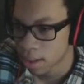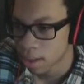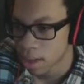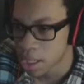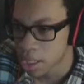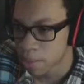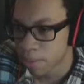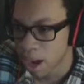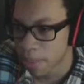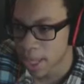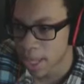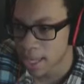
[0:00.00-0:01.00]
This is
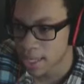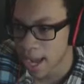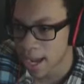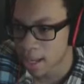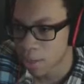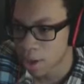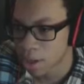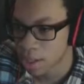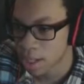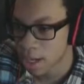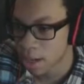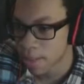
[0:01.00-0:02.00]
probably exactly where
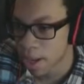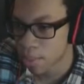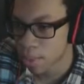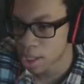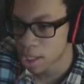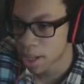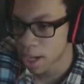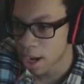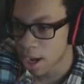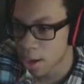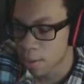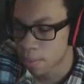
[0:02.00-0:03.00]
Slenderman wants me to
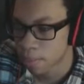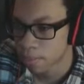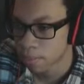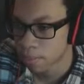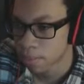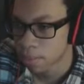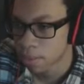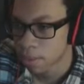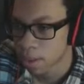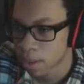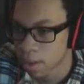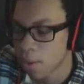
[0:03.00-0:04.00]
go.
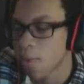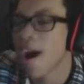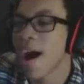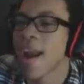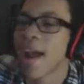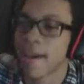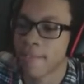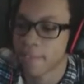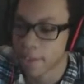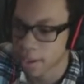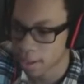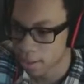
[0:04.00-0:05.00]

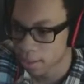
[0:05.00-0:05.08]
Whatever!